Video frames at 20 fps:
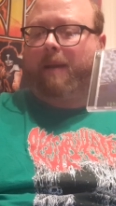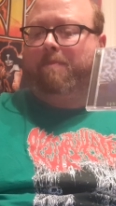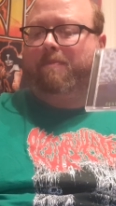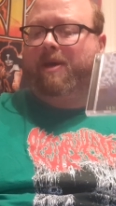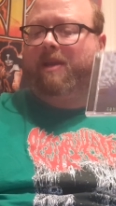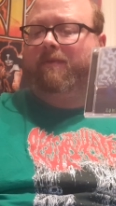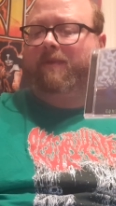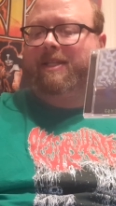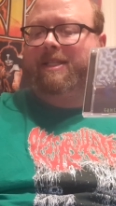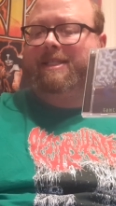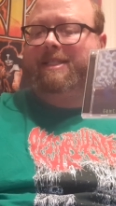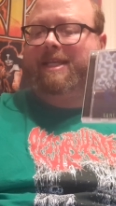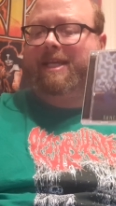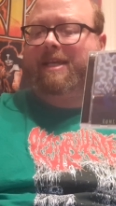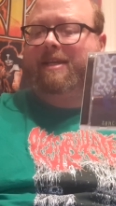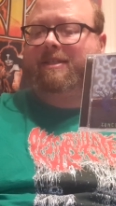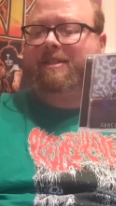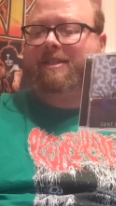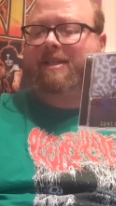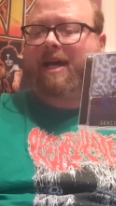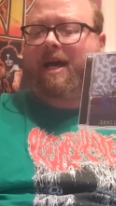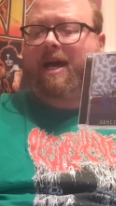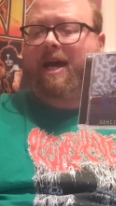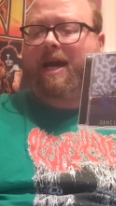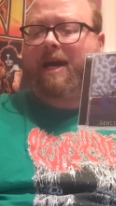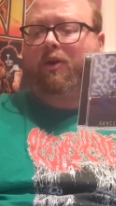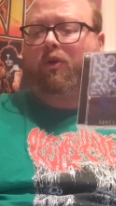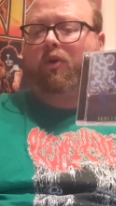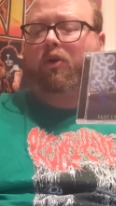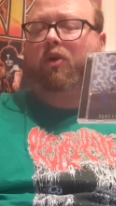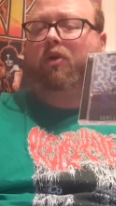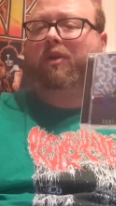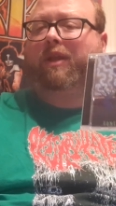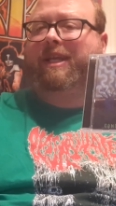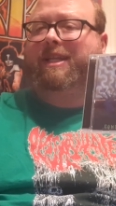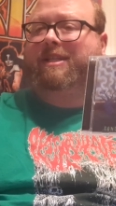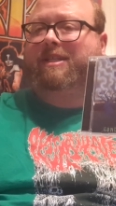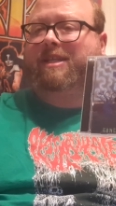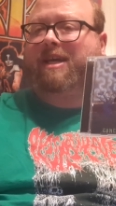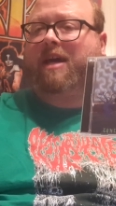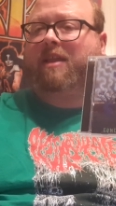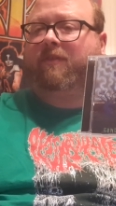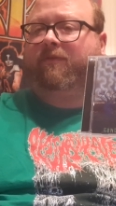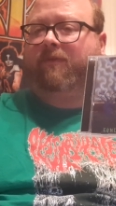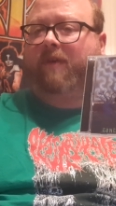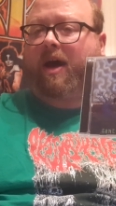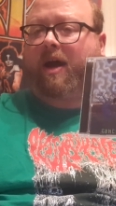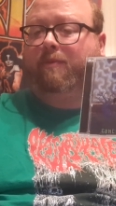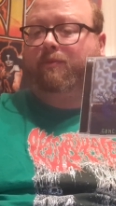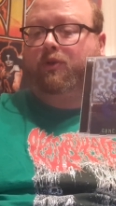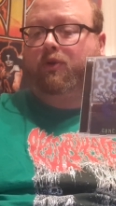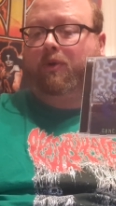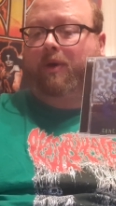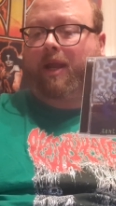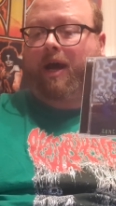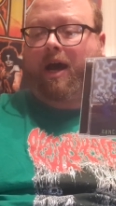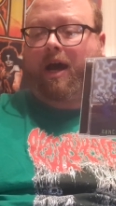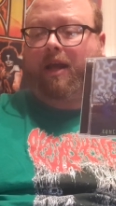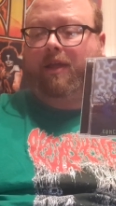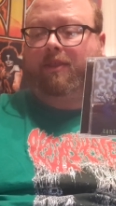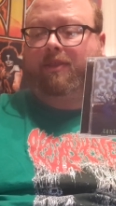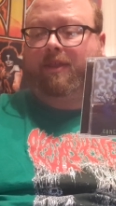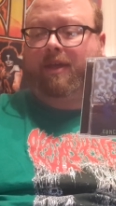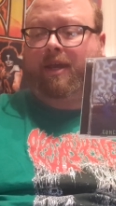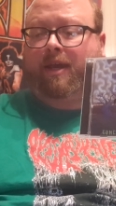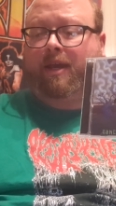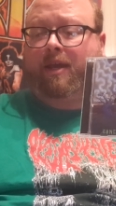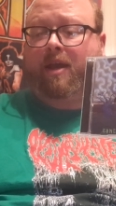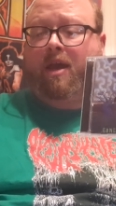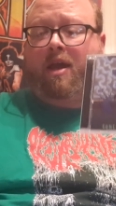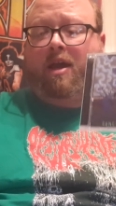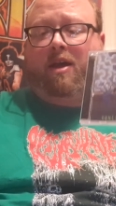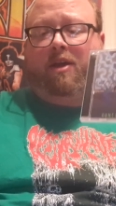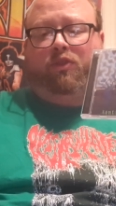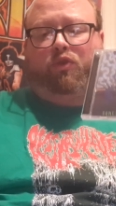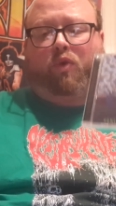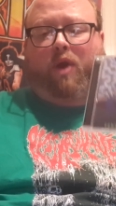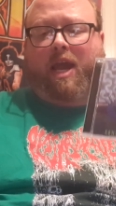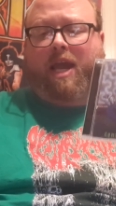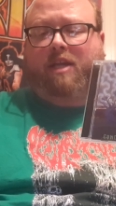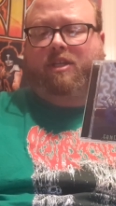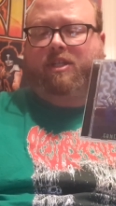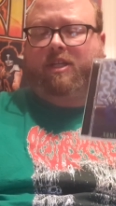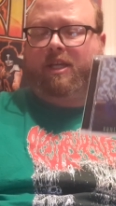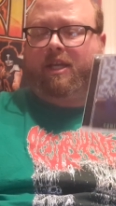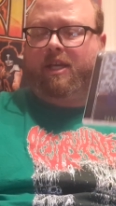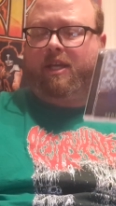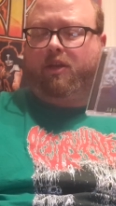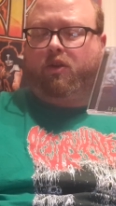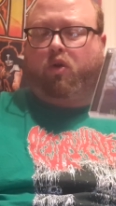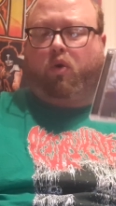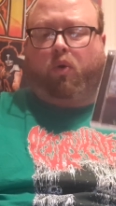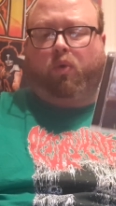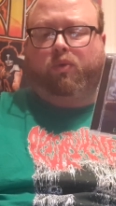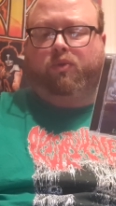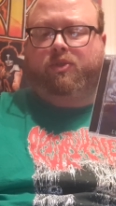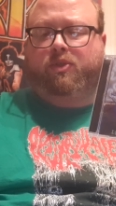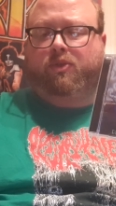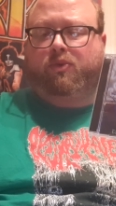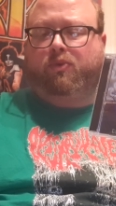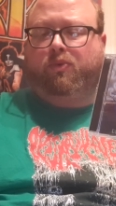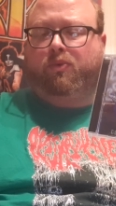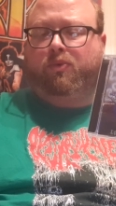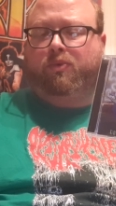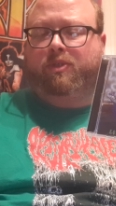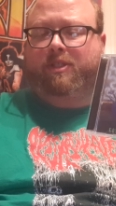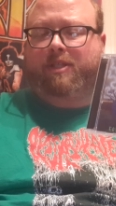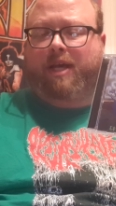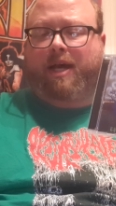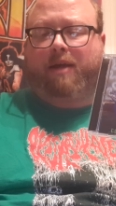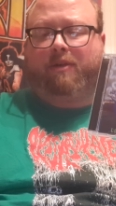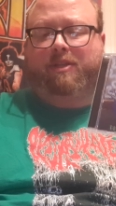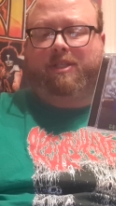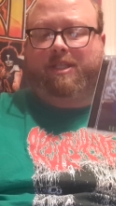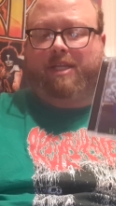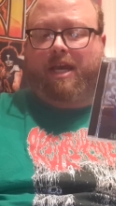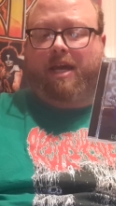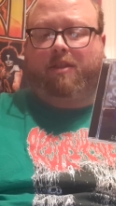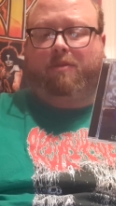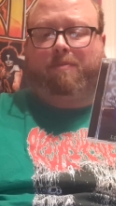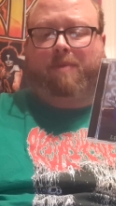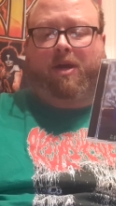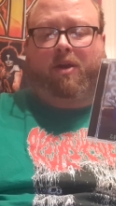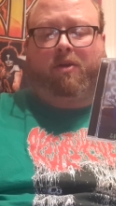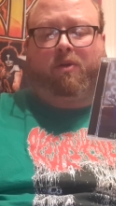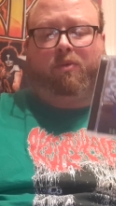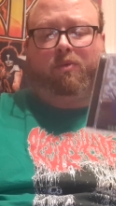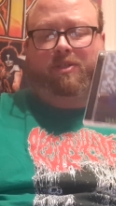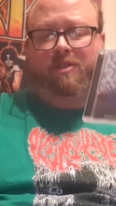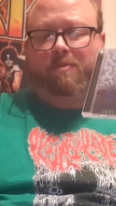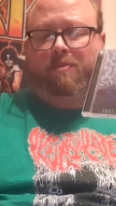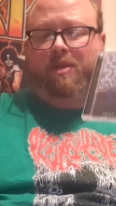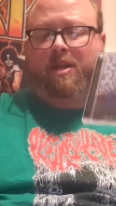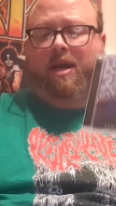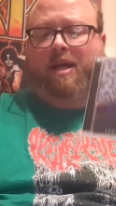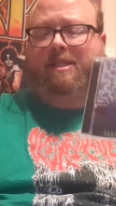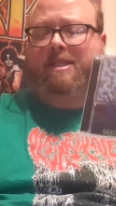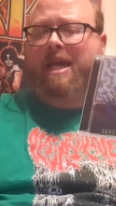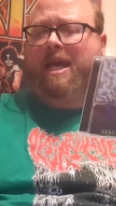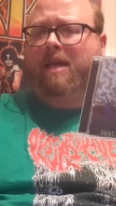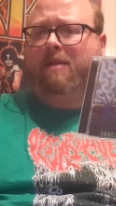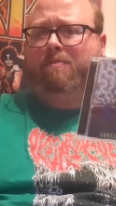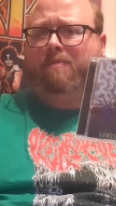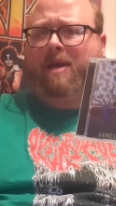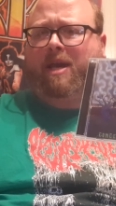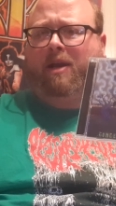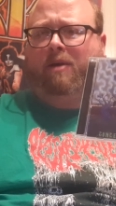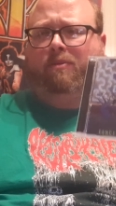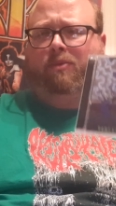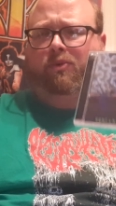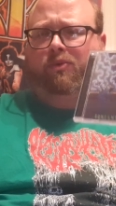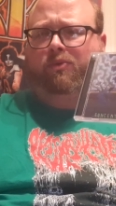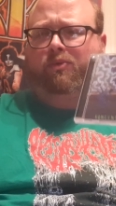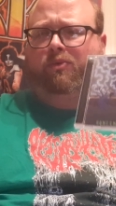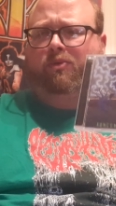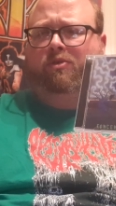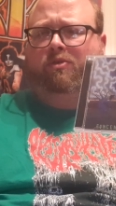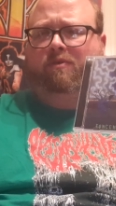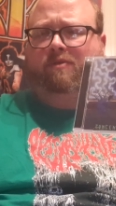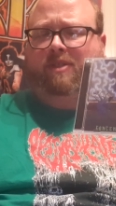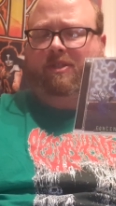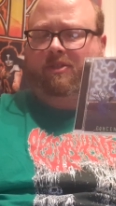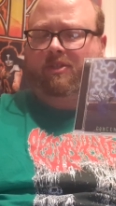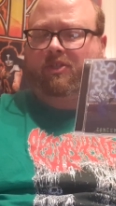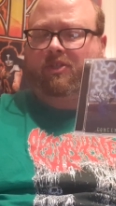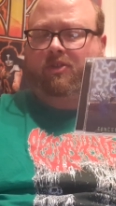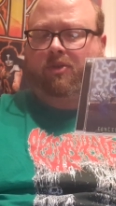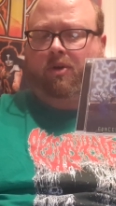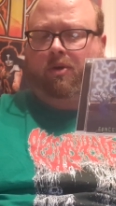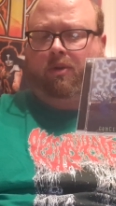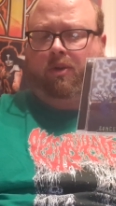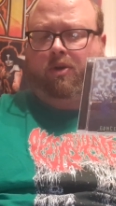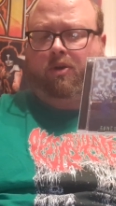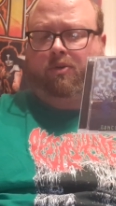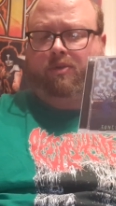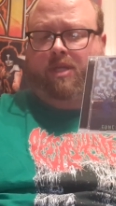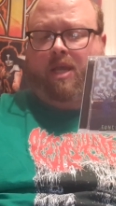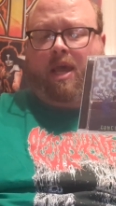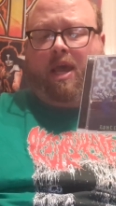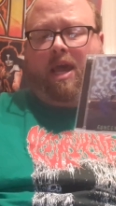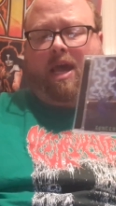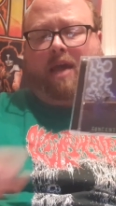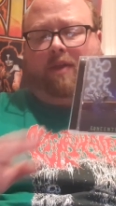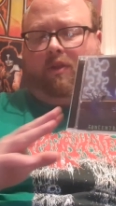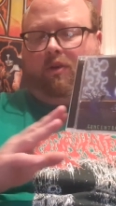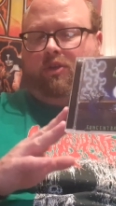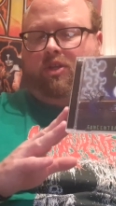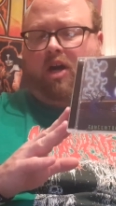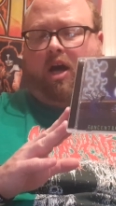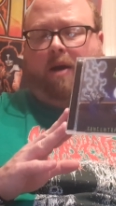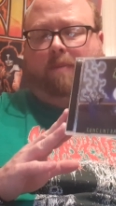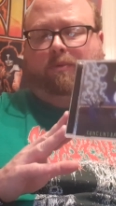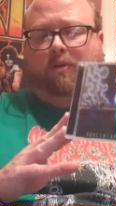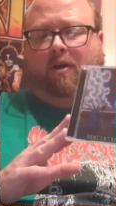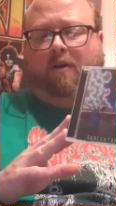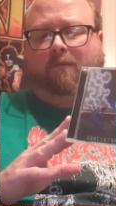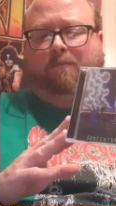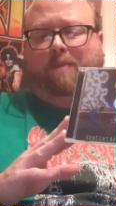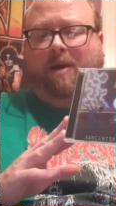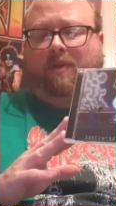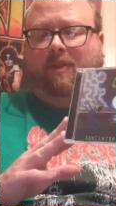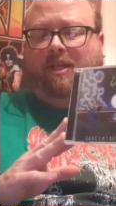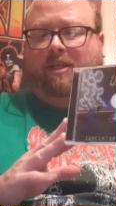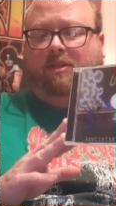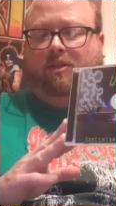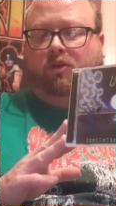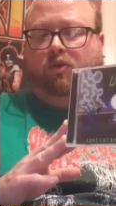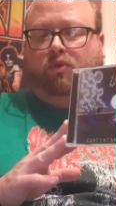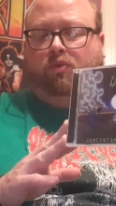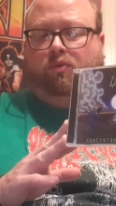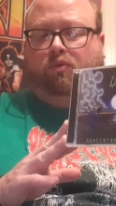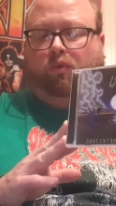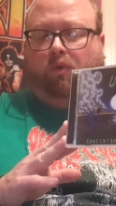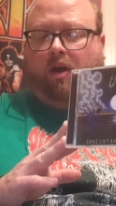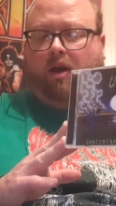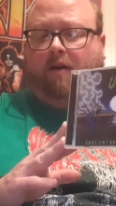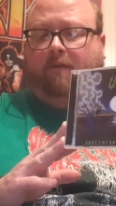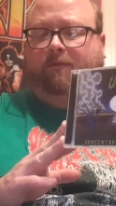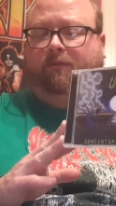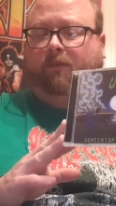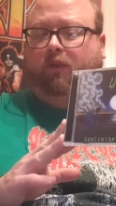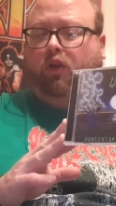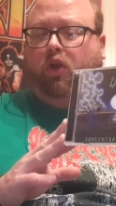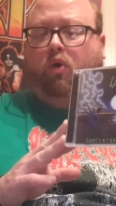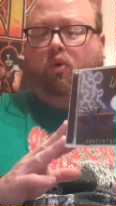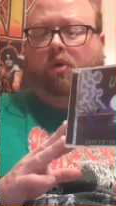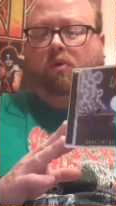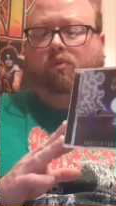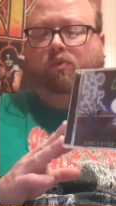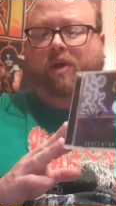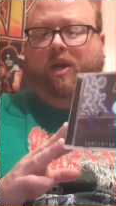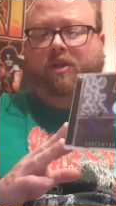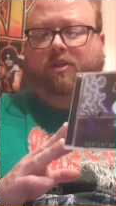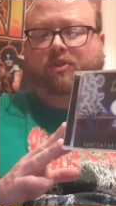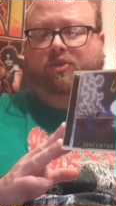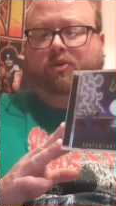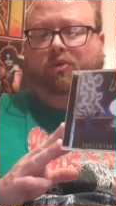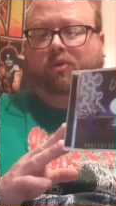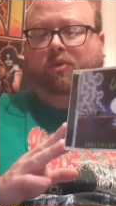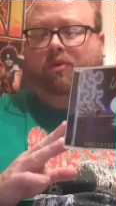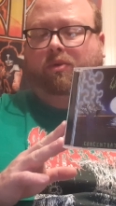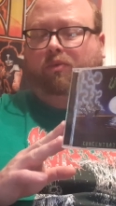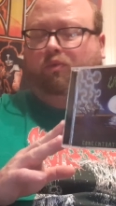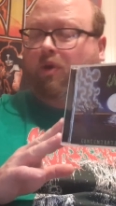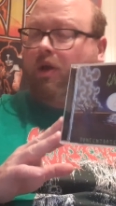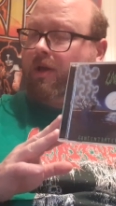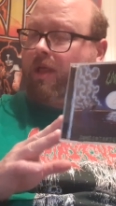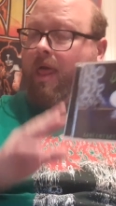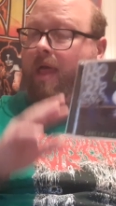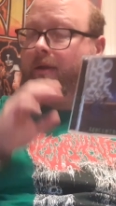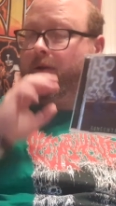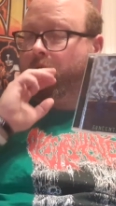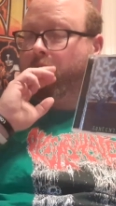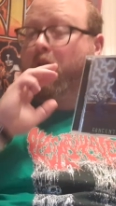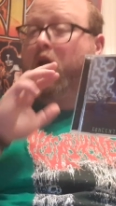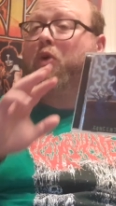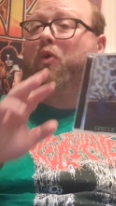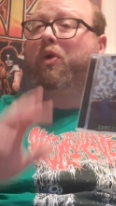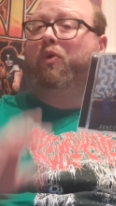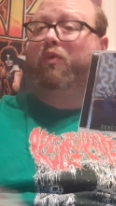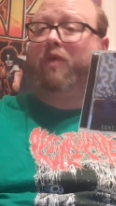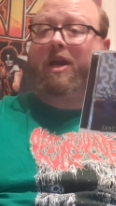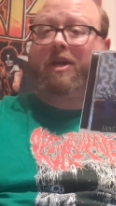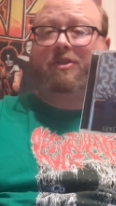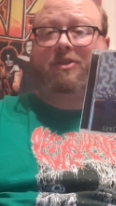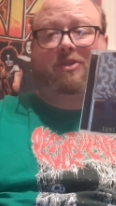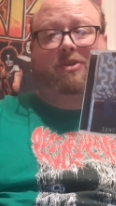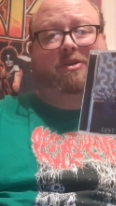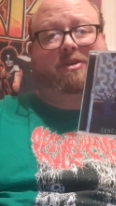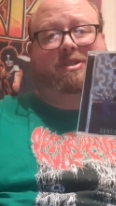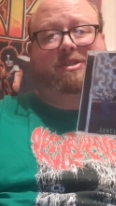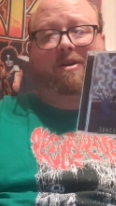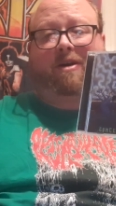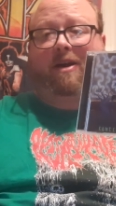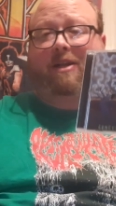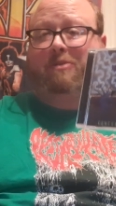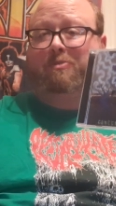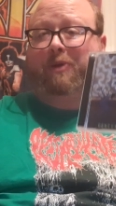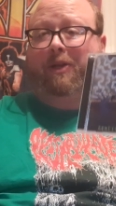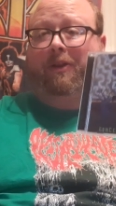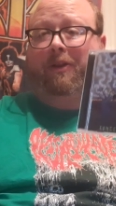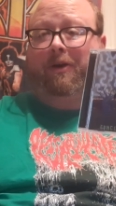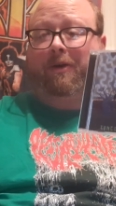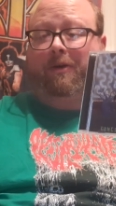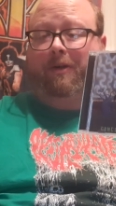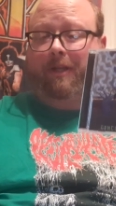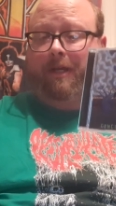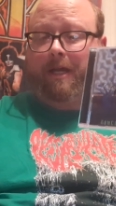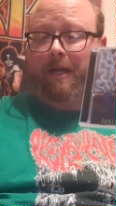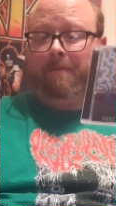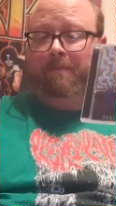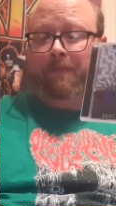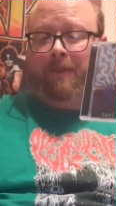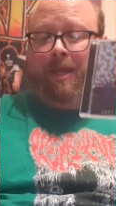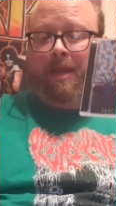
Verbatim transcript: a bit of a deicide or early death vibe to it, I think. Thrashy and old school style death metal with some nice bangable grooves and solos, and they're topped off by these gruff, lower register, re, lower register. Sorry, it's been a long day,